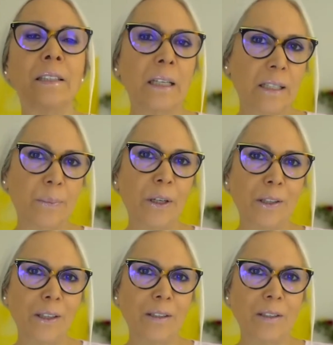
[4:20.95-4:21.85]
the
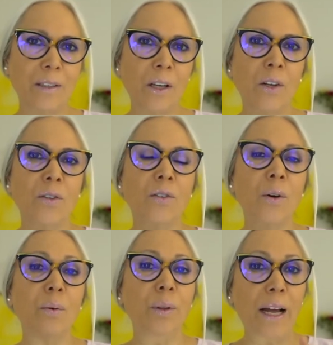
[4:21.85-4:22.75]
experience.
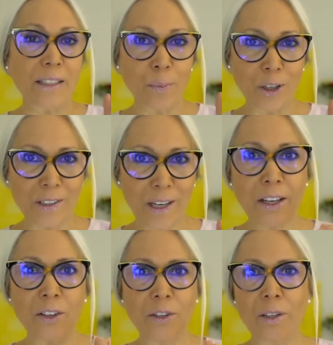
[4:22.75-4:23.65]
So that's my
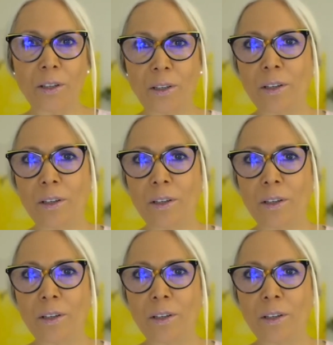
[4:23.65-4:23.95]
second